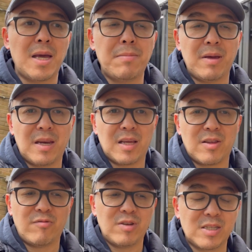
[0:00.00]
meaning
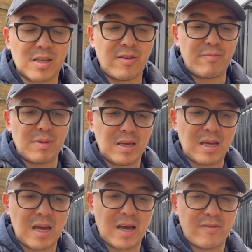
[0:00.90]
the risk of me
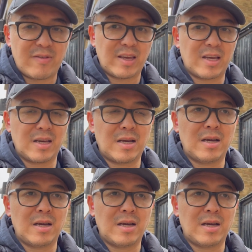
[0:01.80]
having